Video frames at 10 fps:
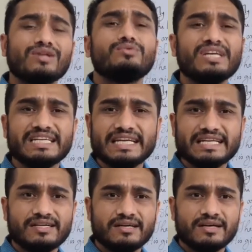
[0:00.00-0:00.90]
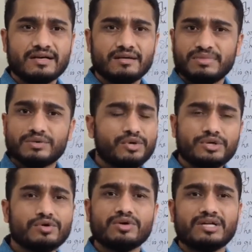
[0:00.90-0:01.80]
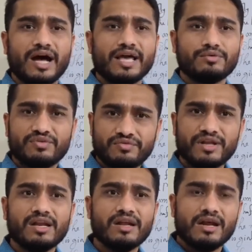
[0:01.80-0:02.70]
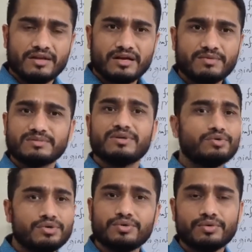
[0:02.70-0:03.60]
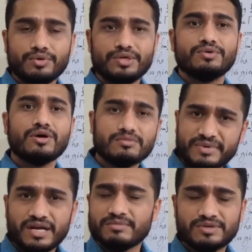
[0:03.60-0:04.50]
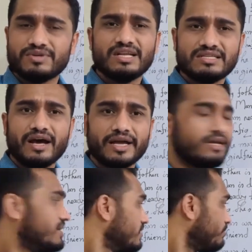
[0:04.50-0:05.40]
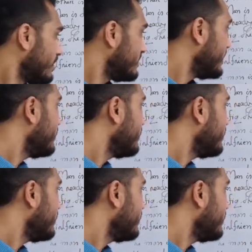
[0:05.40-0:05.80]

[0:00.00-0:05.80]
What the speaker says: what we need, but we do not die. We feel nervous, but we do not become usually die. But